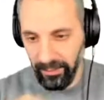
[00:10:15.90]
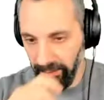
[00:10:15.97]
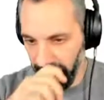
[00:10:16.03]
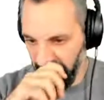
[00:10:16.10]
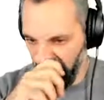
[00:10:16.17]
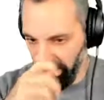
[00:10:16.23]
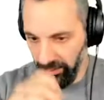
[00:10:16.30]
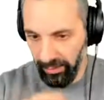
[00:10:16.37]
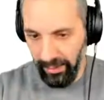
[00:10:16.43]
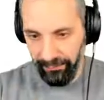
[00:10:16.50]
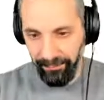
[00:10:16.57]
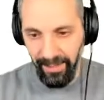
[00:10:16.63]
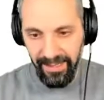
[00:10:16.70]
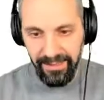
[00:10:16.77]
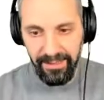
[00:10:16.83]
So I
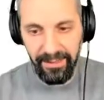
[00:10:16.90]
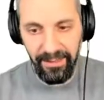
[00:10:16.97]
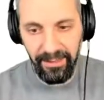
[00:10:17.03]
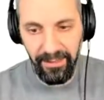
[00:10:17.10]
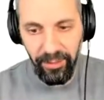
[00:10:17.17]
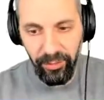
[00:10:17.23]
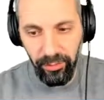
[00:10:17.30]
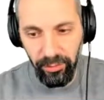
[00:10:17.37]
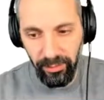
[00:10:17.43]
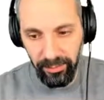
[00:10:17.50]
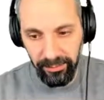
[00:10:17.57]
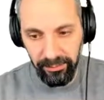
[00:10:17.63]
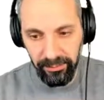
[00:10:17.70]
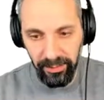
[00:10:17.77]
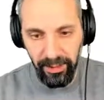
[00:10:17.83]
passed the Discord
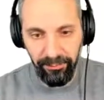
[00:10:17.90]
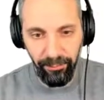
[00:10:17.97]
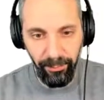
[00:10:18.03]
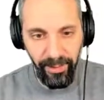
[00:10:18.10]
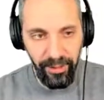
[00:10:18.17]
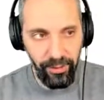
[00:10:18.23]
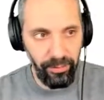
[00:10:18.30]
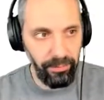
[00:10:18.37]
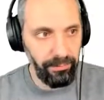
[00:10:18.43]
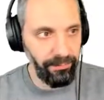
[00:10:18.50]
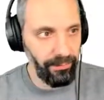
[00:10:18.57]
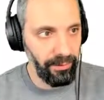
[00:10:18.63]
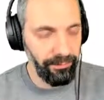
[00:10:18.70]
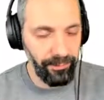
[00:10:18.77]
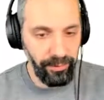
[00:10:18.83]
information.
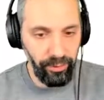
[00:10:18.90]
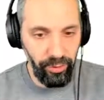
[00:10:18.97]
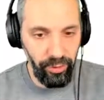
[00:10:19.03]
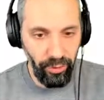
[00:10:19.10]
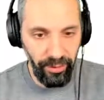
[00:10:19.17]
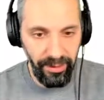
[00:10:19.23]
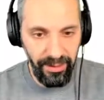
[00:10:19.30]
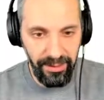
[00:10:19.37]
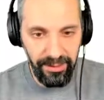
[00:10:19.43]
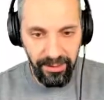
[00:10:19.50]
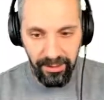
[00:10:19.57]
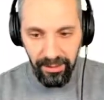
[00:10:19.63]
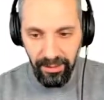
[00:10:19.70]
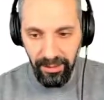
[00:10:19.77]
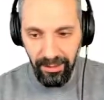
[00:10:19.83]
Feel free to join us.
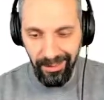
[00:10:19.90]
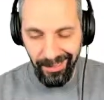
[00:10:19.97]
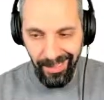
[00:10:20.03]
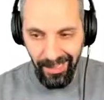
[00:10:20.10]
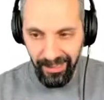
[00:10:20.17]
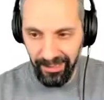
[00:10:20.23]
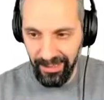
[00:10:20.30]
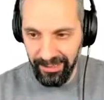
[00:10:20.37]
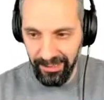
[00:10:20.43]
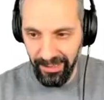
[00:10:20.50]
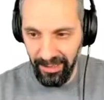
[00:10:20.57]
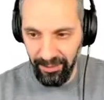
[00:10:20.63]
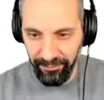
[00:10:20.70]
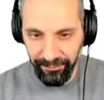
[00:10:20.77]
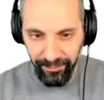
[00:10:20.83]
Again, that's
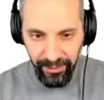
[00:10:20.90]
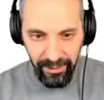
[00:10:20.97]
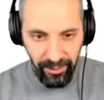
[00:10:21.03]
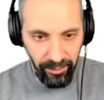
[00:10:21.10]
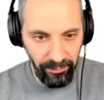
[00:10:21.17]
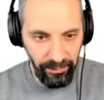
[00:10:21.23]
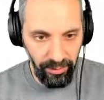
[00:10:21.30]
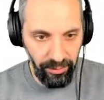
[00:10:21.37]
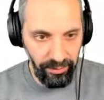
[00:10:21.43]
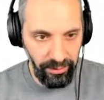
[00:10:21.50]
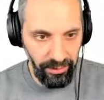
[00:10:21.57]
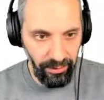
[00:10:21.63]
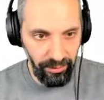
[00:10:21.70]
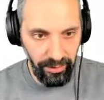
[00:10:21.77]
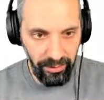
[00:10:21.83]
another free community
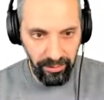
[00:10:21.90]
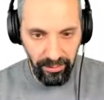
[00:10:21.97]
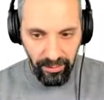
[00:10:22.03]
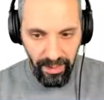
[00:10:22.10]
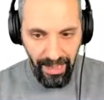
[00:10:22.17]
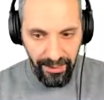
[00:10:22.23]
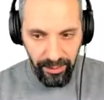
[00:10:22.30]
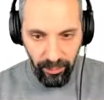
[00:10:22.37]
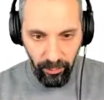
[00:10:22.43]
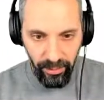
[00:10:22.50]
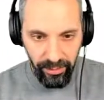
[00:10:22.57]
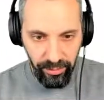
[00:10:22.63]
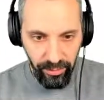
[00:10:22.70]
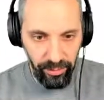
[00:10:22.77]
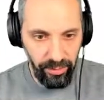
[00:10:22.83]
that you can ask
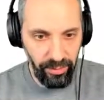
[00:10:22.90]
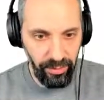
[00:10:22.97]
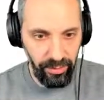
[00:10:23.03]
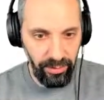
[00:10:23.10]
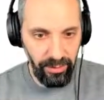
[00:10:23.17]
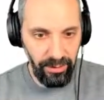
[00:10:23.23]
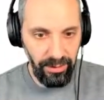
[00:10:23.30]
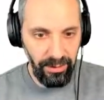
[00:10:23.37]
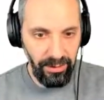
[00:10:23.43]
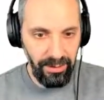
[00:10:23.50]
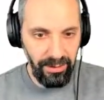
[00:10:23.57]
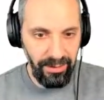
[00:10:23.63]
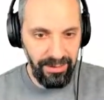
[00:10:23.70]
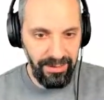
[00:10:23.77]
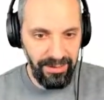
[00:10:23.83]
questions.
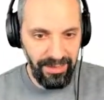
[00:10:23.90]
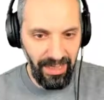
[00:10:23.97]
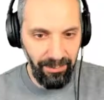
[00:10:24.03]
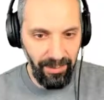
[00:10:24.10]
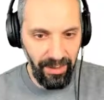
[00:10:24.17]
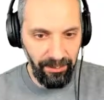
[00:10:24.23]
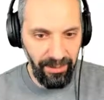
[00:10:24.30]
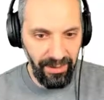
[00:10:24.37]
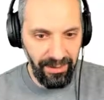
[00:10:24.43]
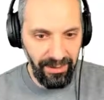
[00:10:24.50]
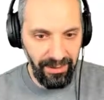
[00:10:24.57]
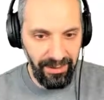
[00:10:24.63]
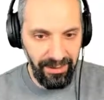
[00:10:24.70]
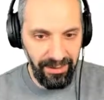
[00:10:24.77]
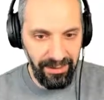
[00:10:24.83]
Is the same Rbac
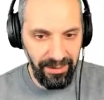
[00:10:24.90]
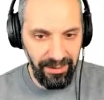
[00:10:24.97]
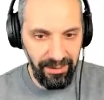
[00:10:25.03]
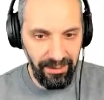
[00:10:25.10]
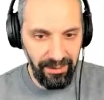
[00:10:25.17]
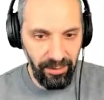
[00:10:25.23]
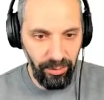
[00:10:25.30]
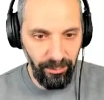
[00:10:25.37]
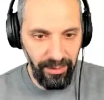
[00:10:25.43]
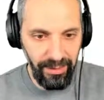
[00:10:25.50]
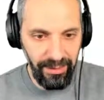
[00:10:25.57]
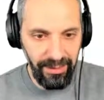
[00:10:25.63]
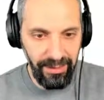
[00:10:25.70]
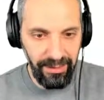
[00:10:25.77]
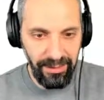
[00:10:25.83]
that is in
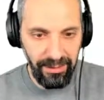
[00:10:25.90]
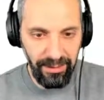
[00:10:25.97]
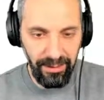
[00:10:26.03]
Kubernetes?